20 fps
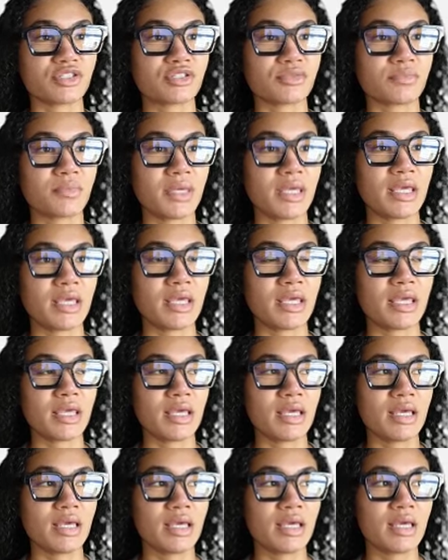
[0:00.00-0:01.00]
be
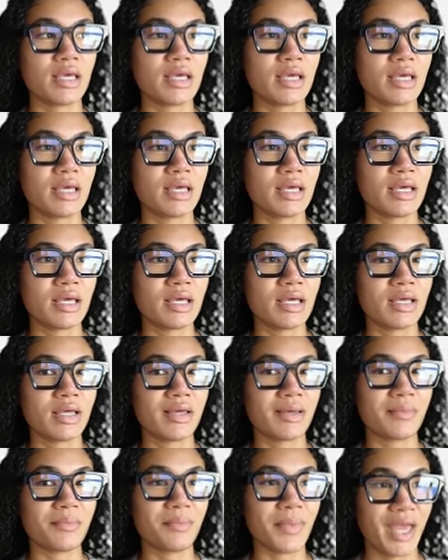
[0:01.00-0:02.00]

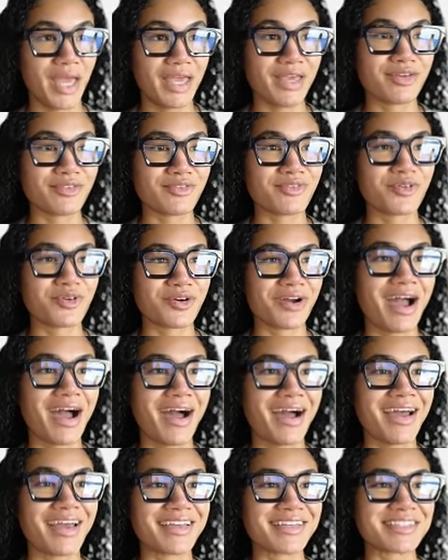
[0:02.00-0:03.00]
paying for
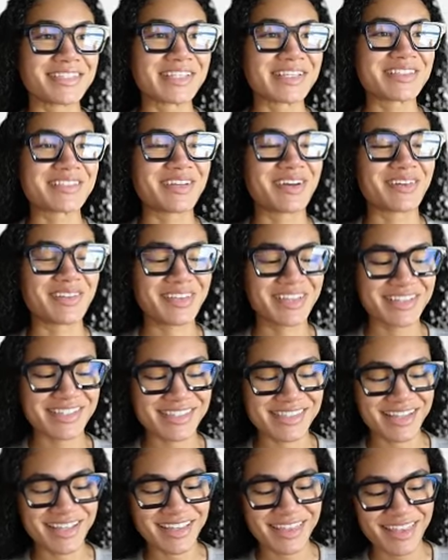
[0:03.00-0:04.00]
eyes. So there's
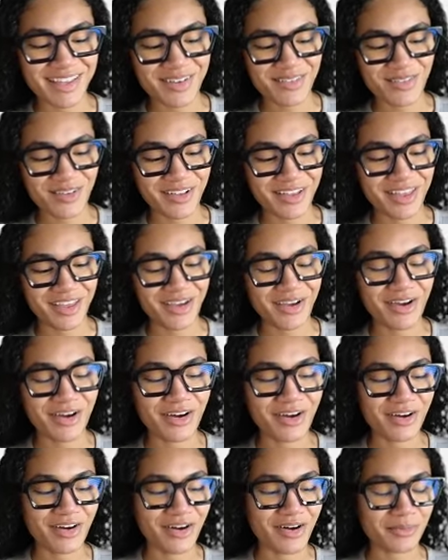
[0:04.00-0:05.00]
nothing really
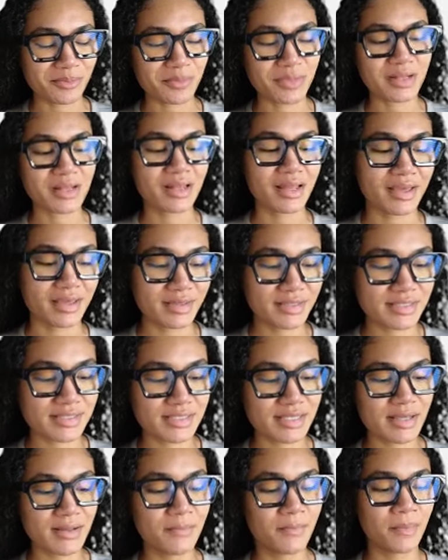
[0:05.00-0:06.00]
complex.
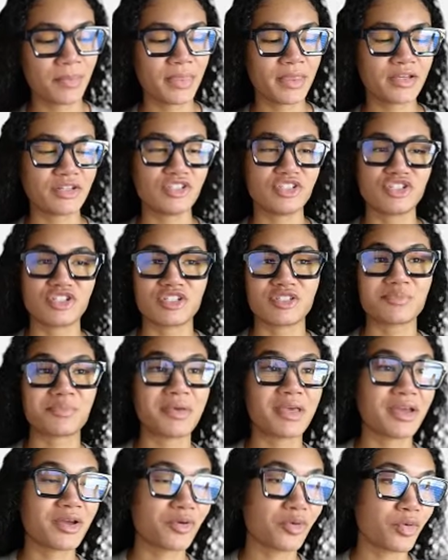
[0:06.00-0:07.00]
Just
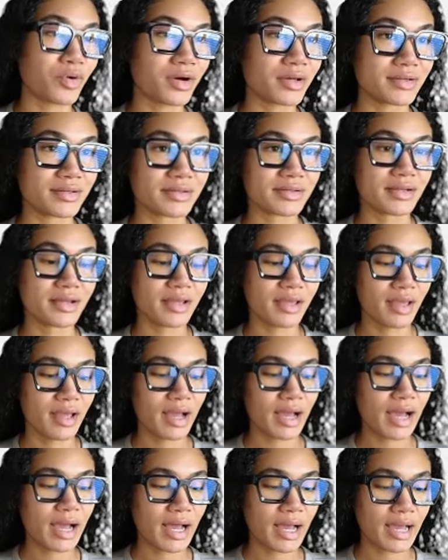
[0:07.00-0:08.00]
pick one.
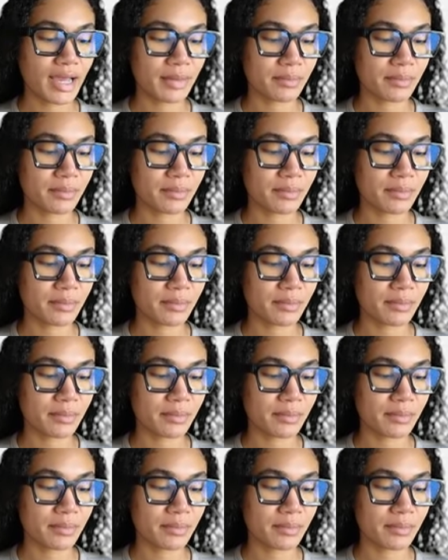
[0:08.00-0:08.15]
I